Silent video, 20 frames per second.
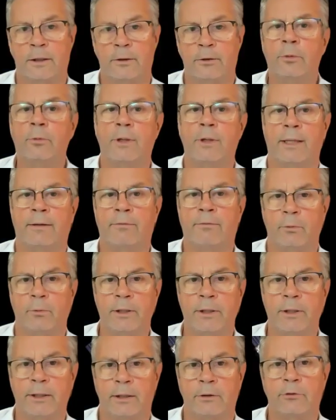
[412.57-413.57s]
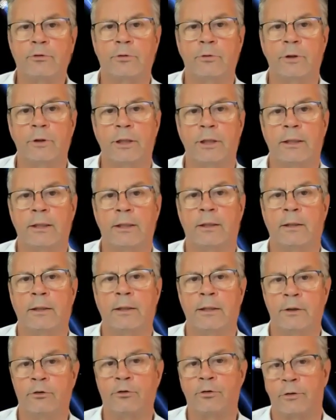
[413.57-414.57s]
You will have a truly
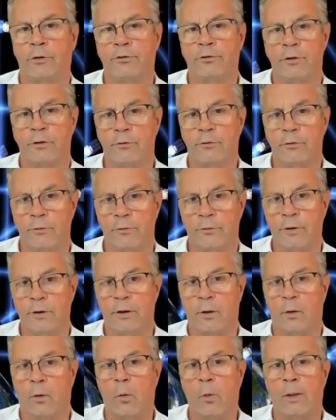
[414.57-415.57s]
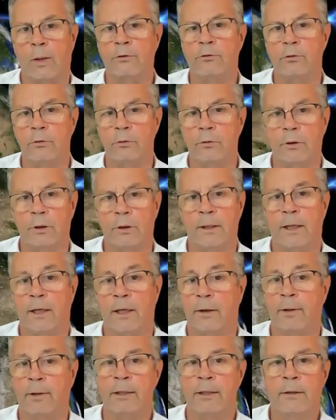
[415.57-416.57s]
entrance into the quantum
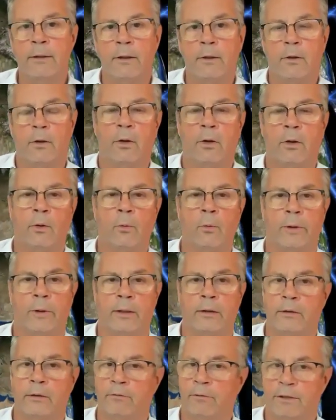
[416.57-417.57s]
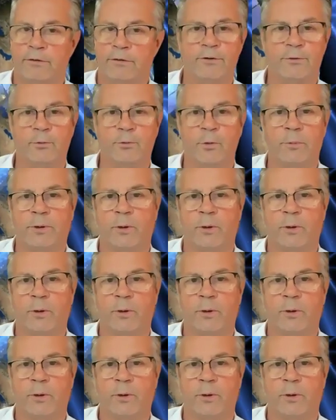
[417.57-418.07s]
era, on where devices will be